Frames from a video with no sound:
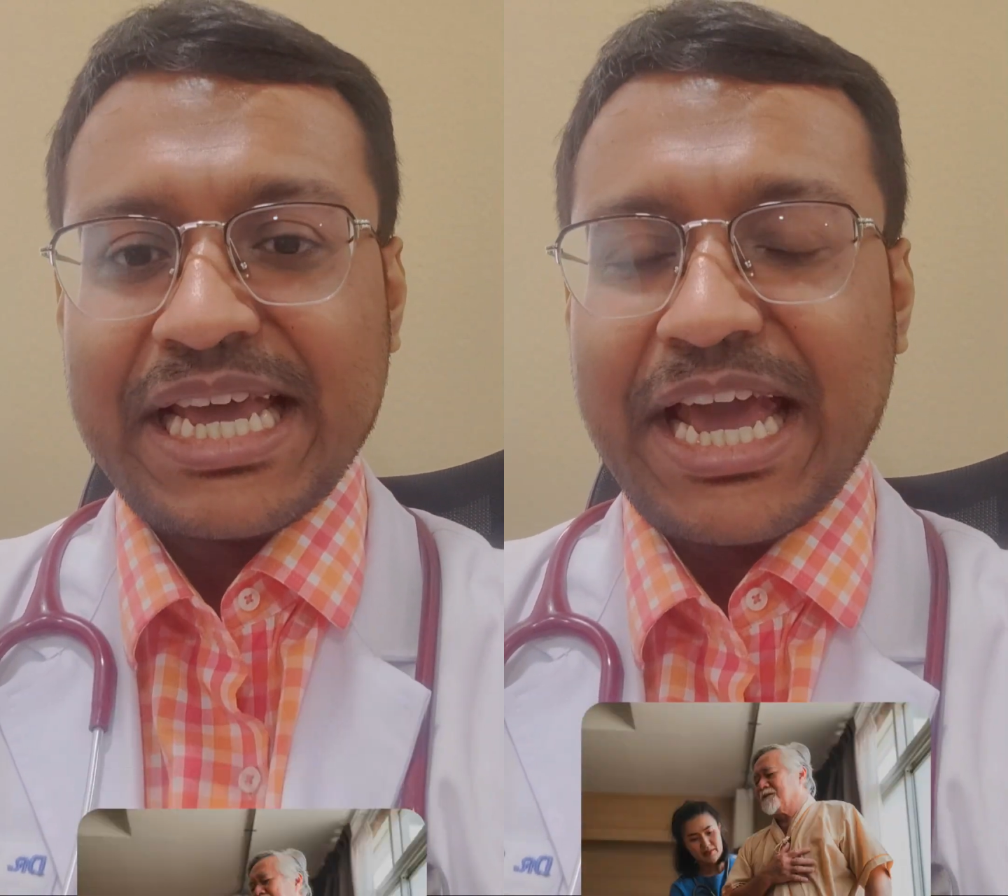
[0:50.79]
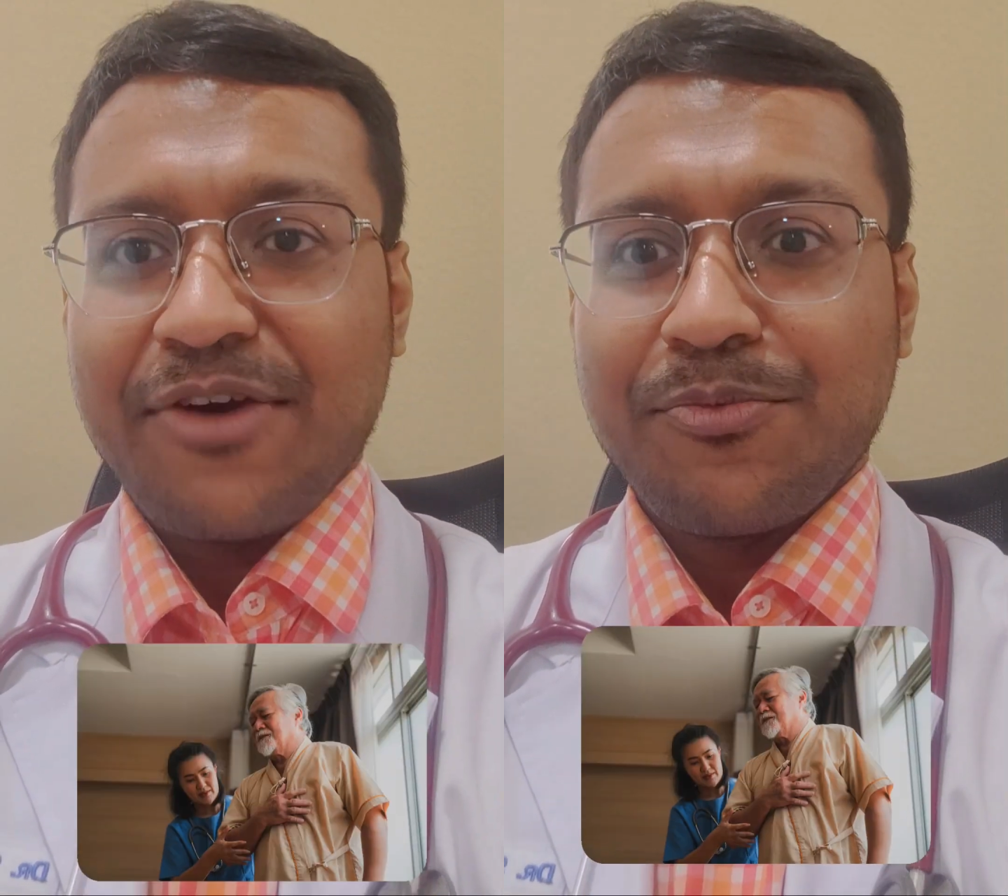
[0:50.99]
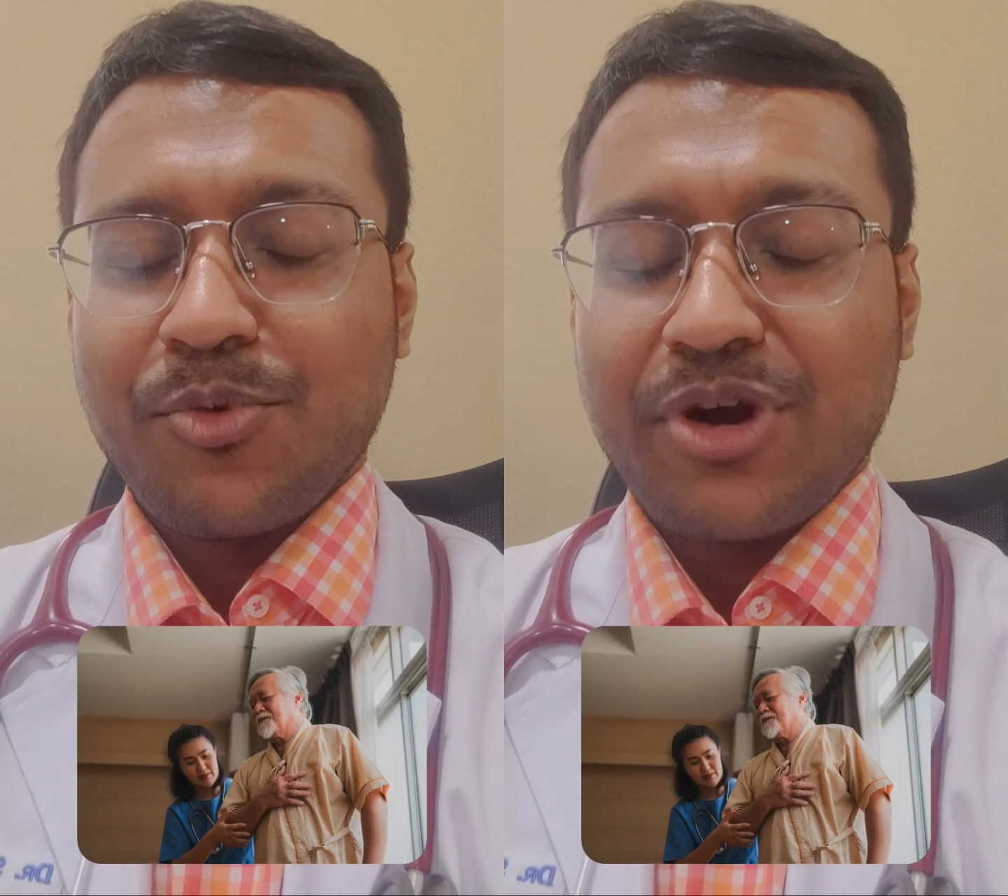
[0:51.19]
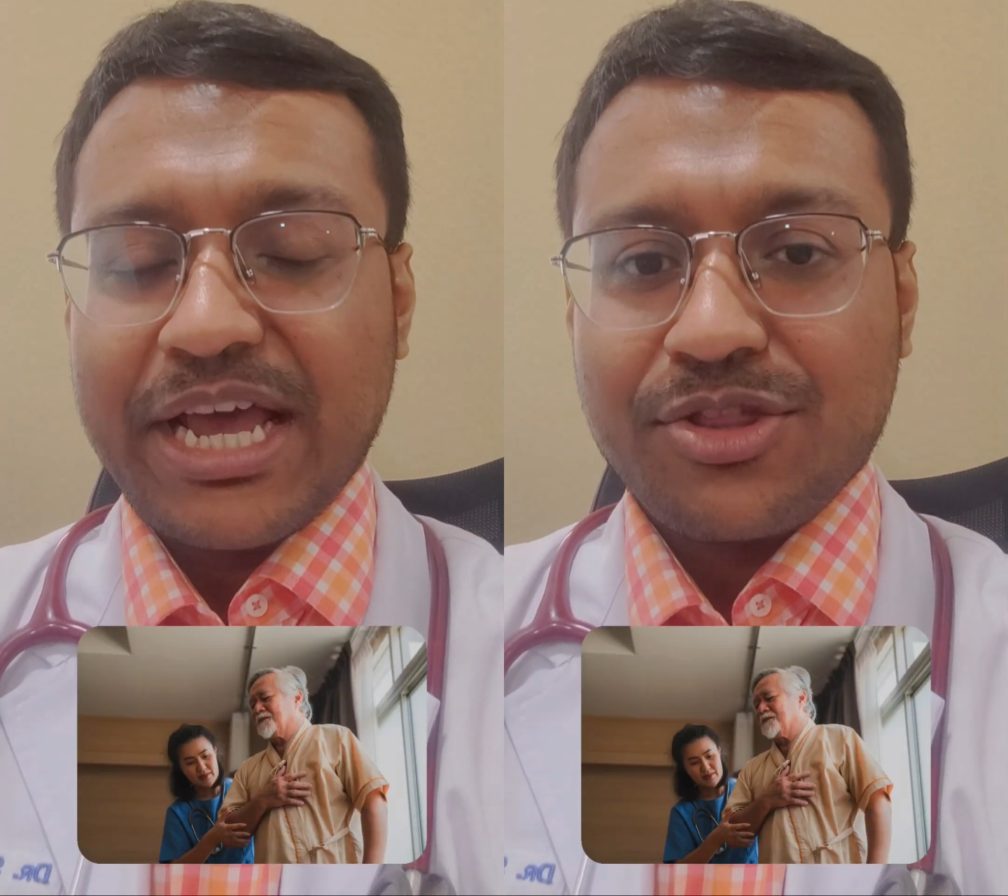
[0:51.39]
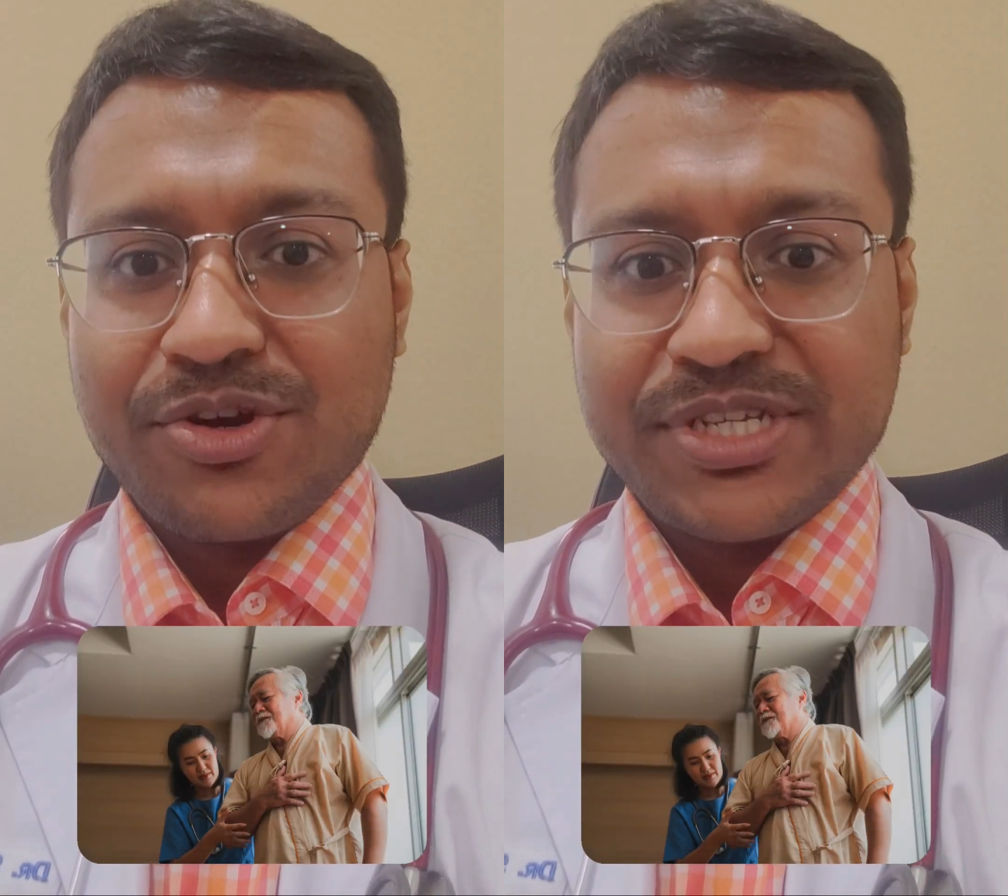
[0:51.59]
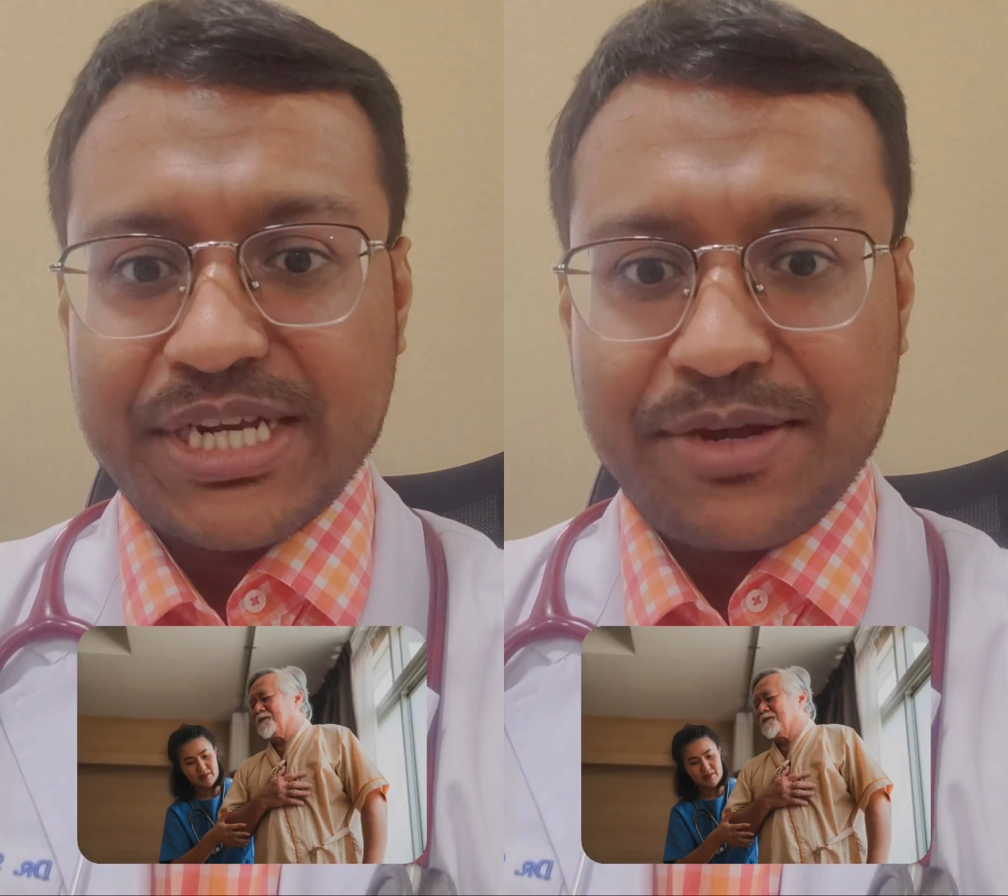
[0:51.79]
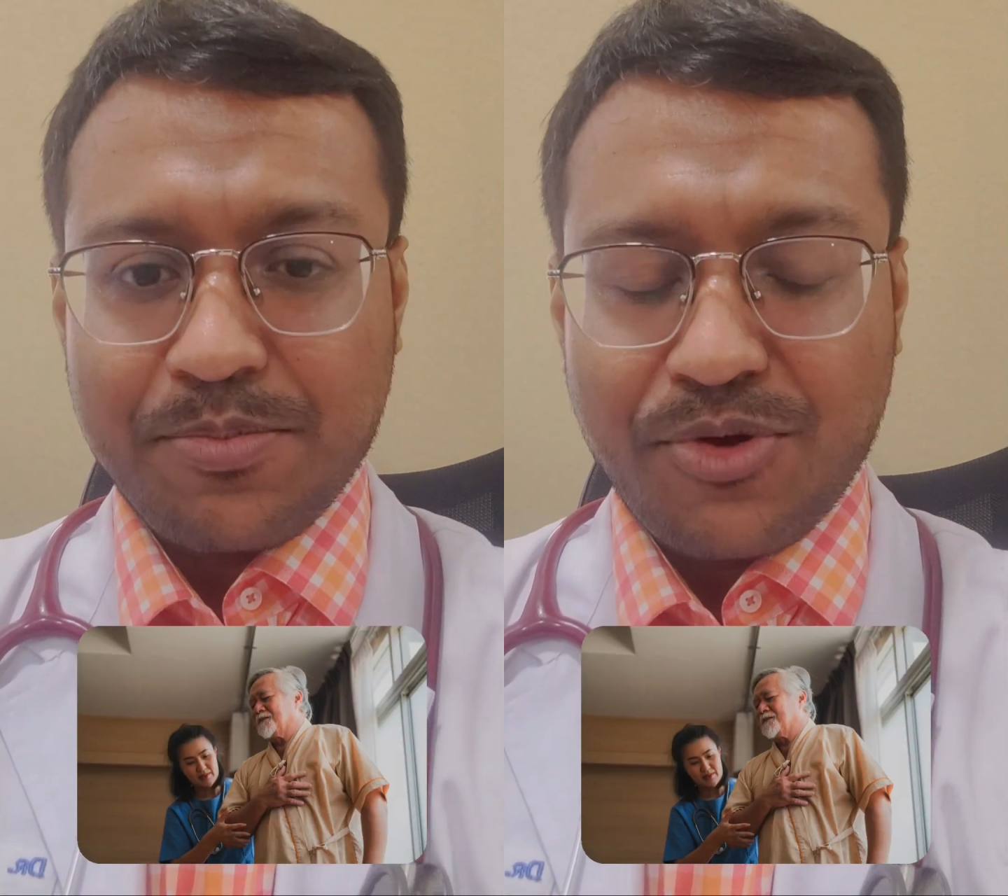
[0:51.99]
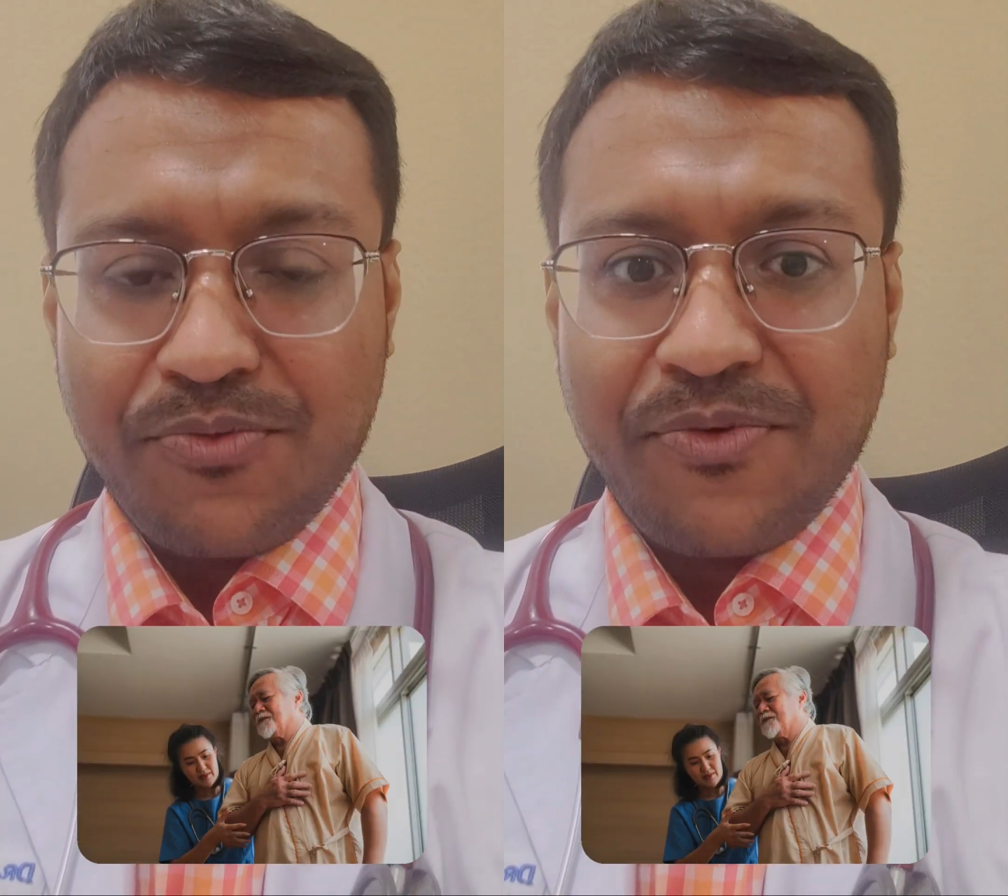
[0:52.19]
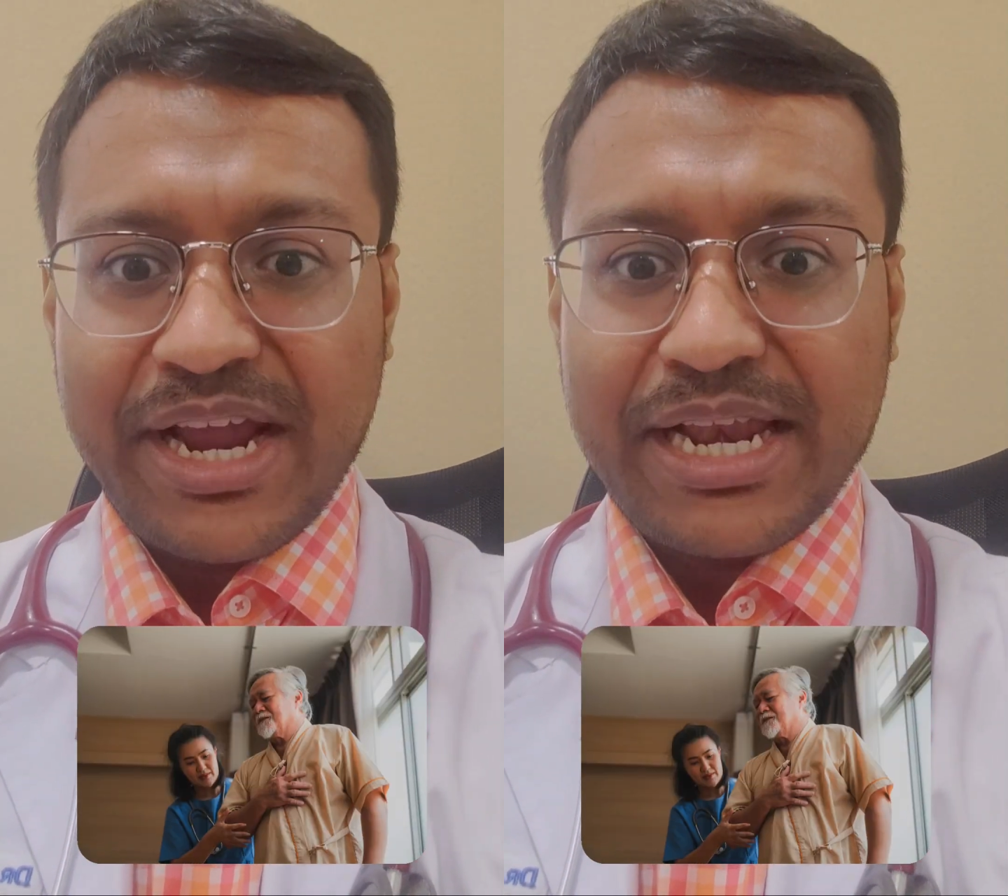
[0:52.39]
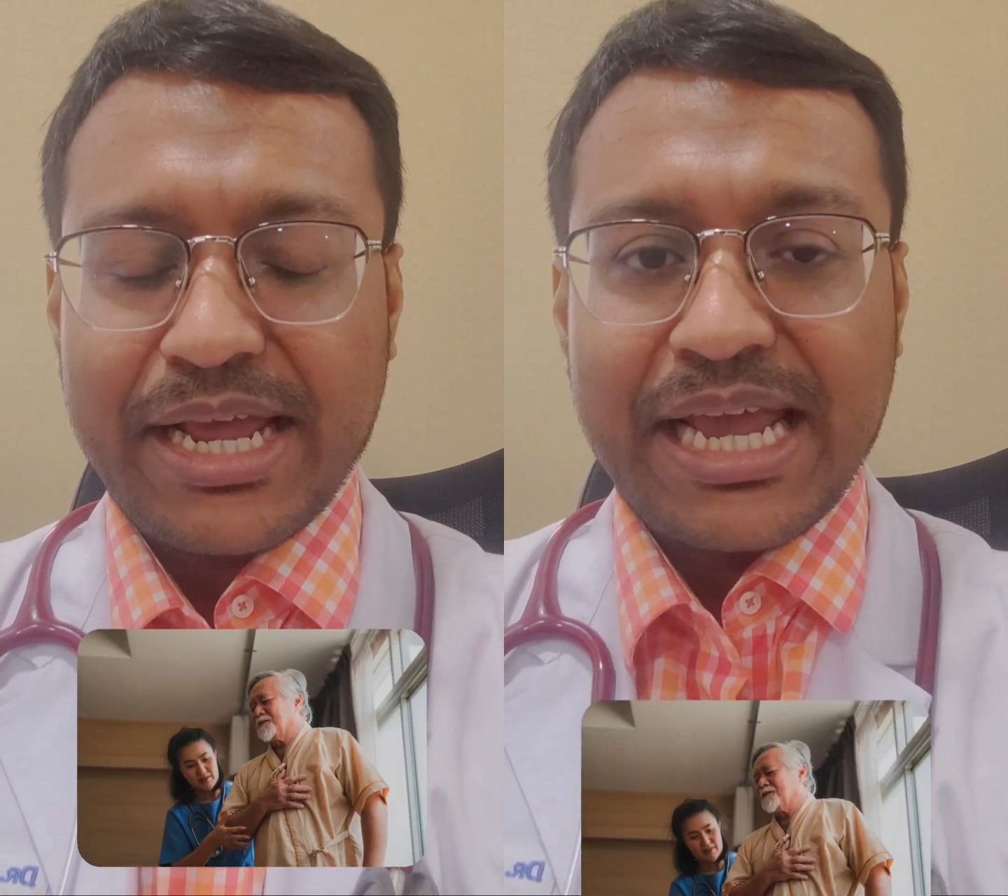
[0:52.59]
have more atherogenic
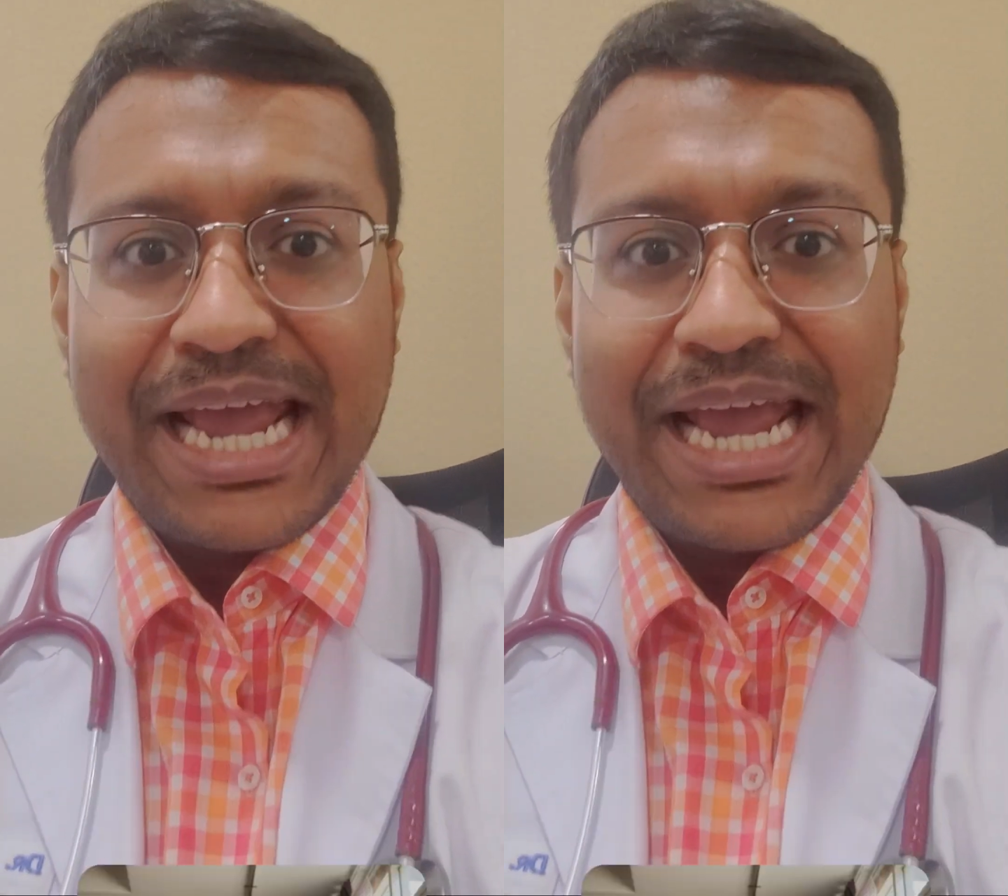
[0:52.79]
profile,